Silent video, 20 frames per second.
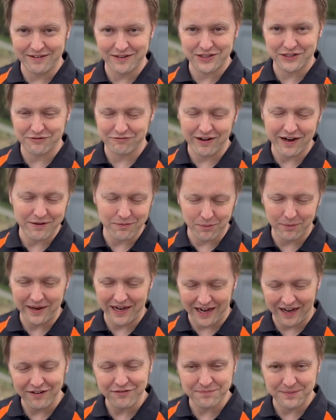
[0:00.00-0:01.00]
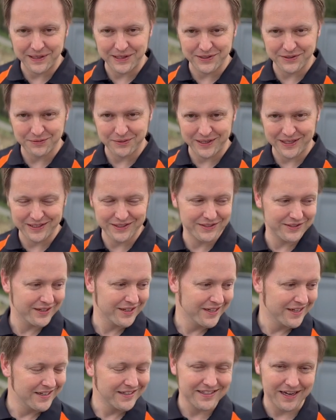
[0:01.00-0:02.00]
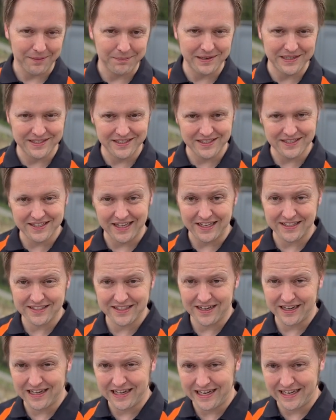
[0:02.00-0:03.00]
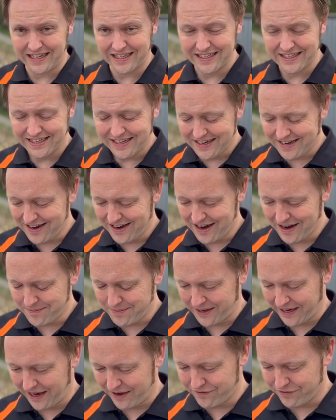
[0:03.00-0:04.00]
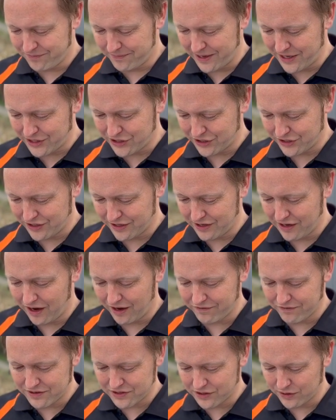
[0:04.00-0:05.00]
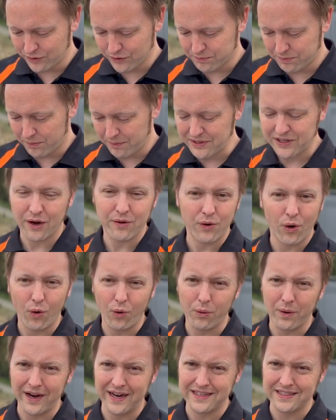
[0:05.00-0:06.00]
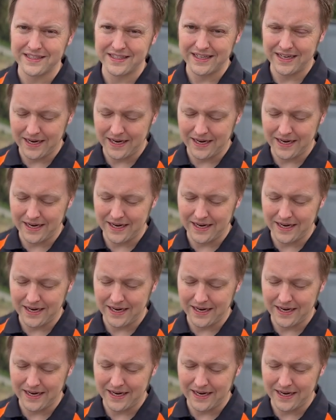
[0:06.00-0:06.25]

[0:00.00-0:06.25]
It's great when we have, because we can tap into the satellite link um, and get information and live results, but we don't always.